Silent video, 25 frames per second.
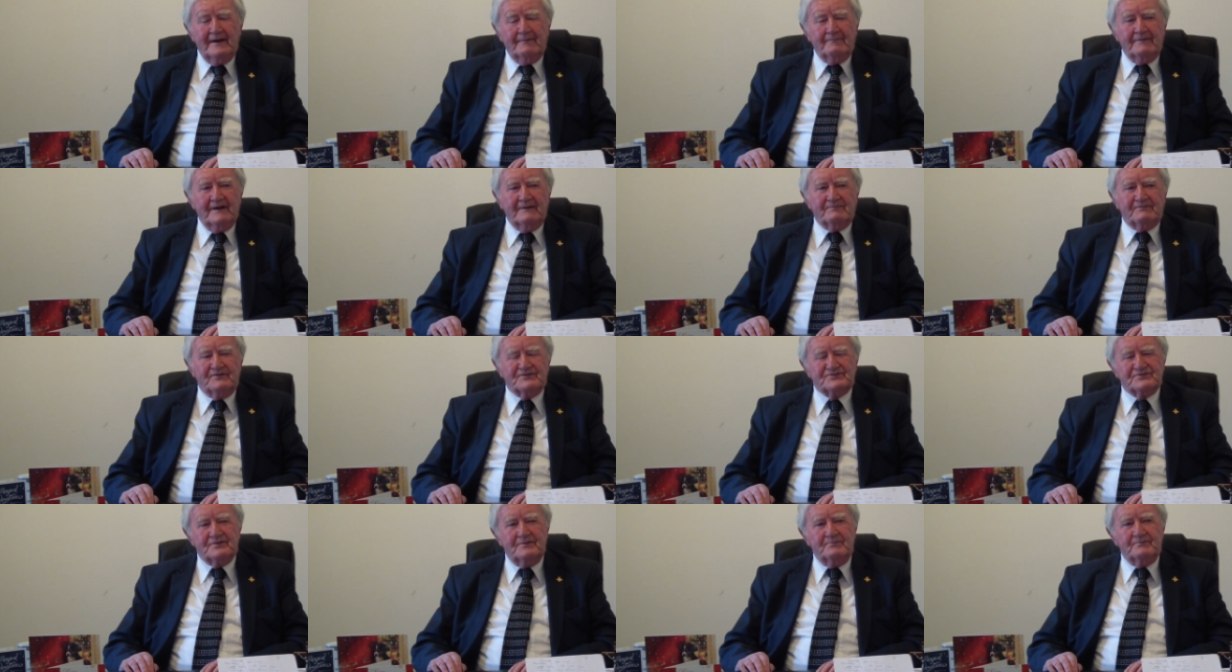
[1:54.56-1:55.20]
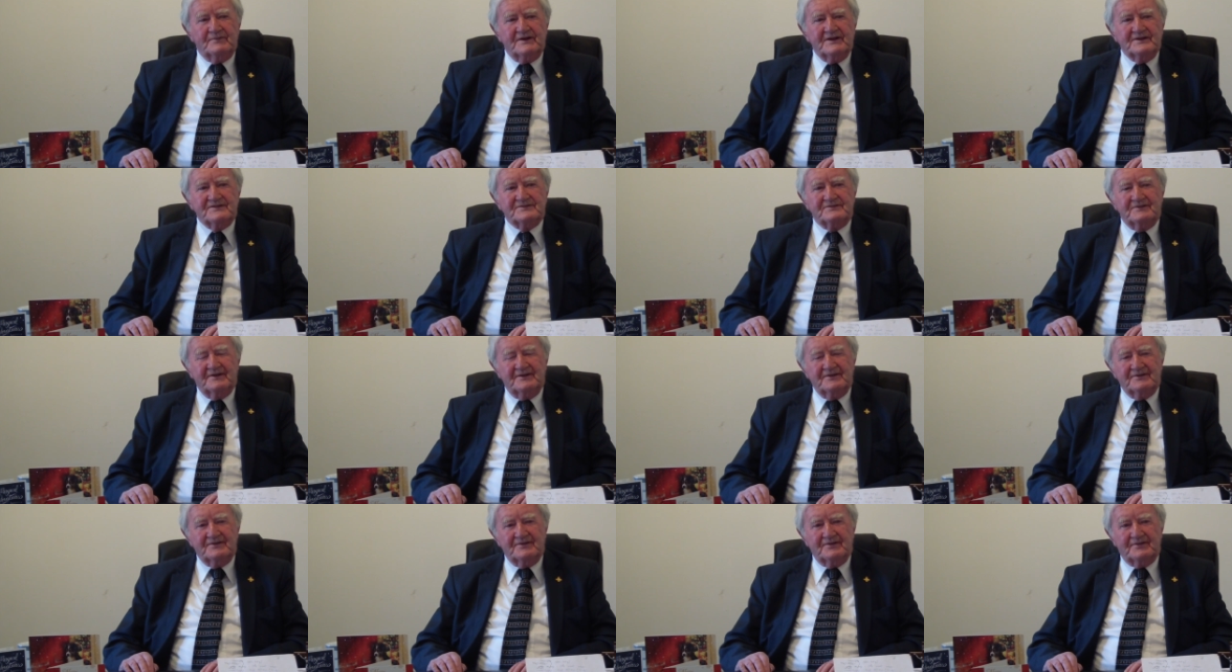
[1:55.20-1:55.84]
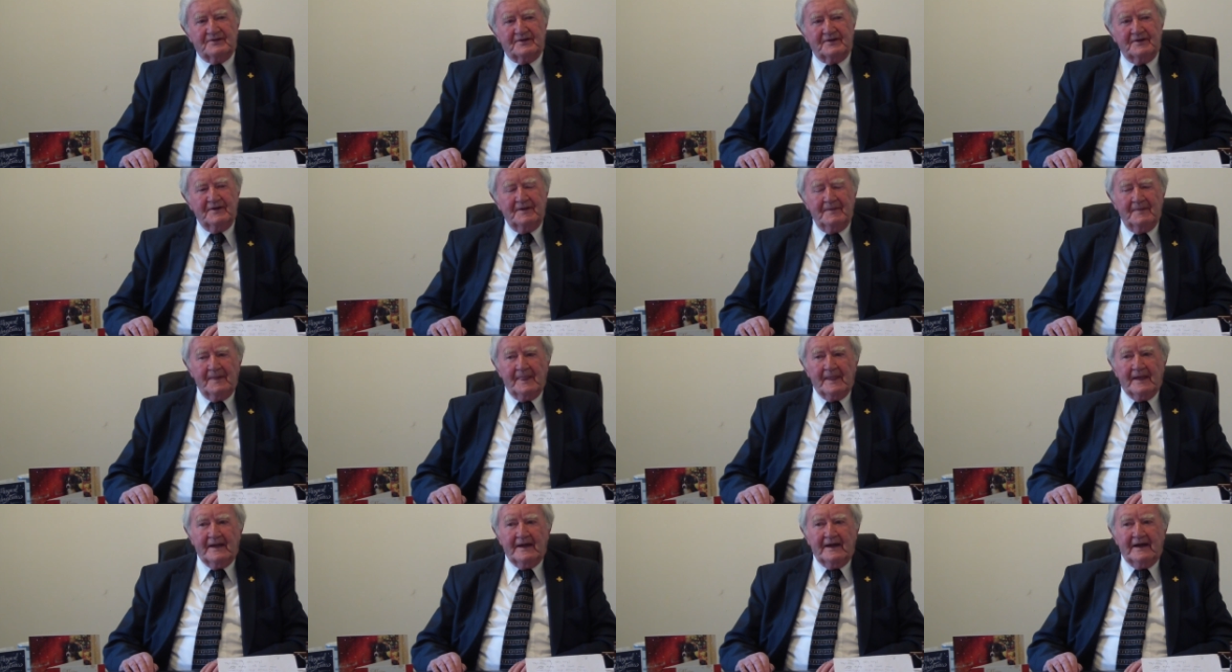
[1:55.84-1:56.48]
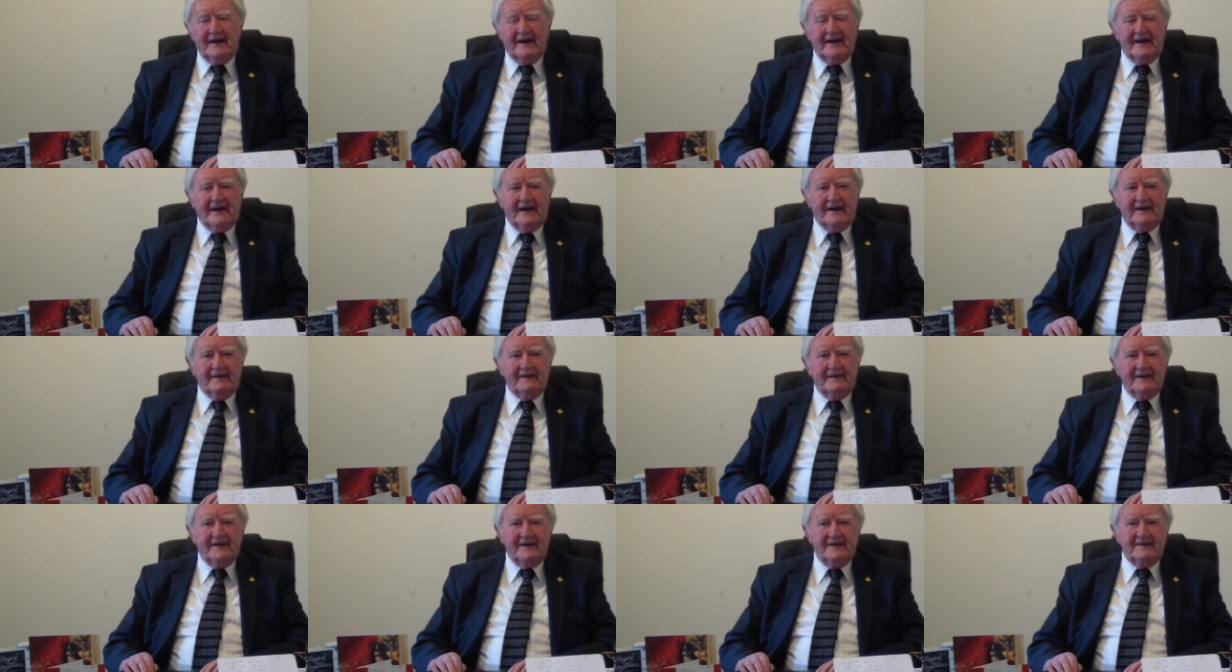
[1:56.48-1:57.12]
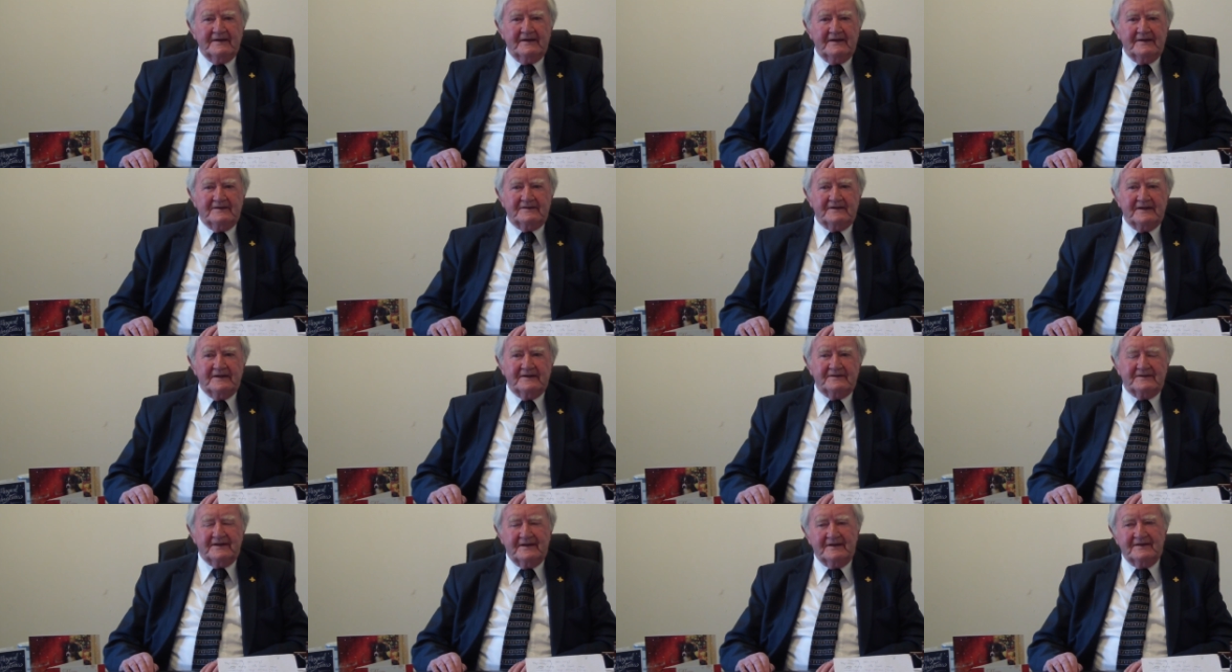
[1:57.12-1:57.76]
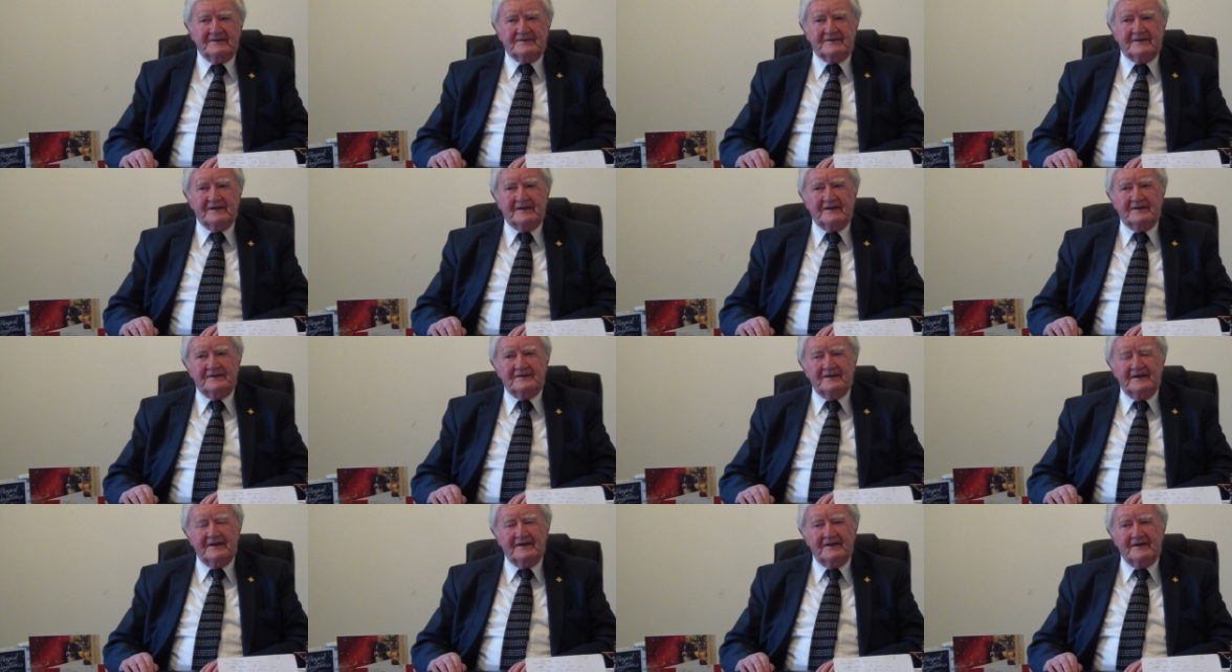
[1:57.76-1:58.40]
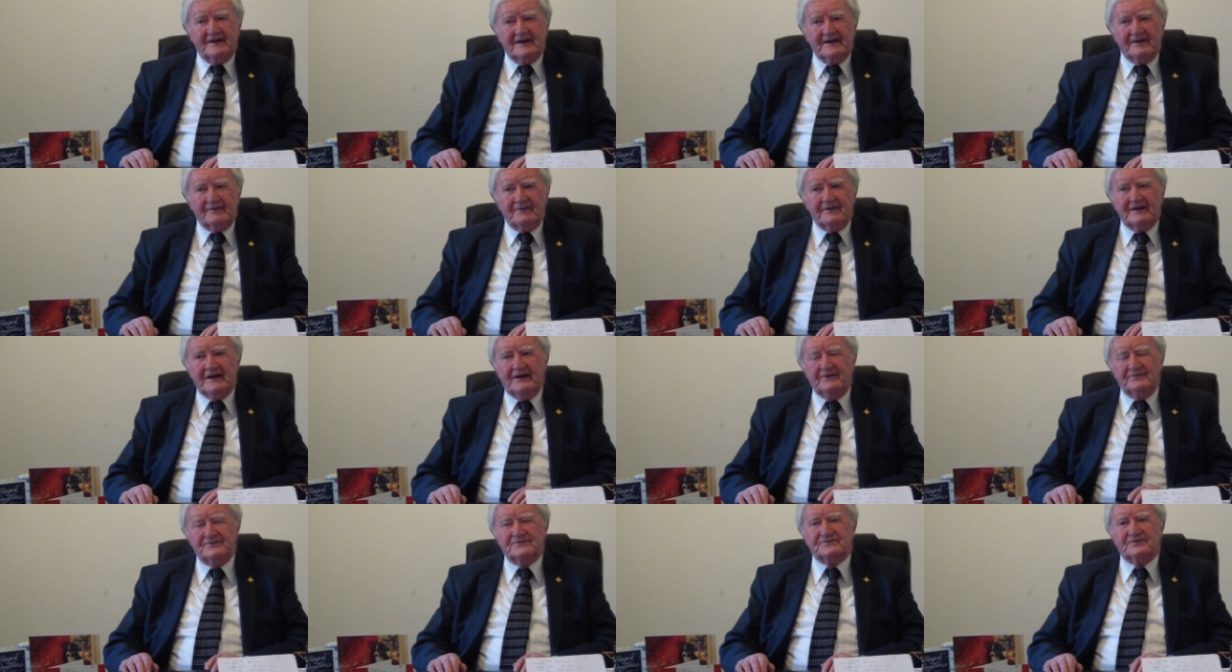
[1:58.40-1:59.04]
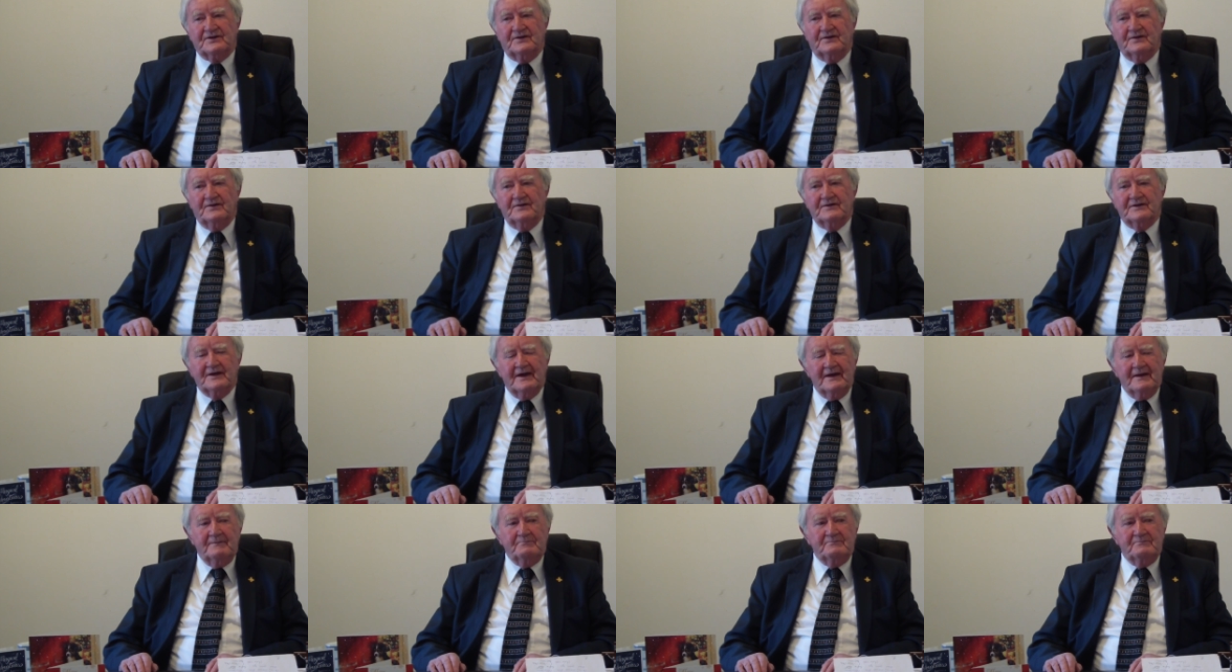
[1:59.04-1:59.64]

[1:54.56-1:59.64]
Well, for some reason or another, in our household,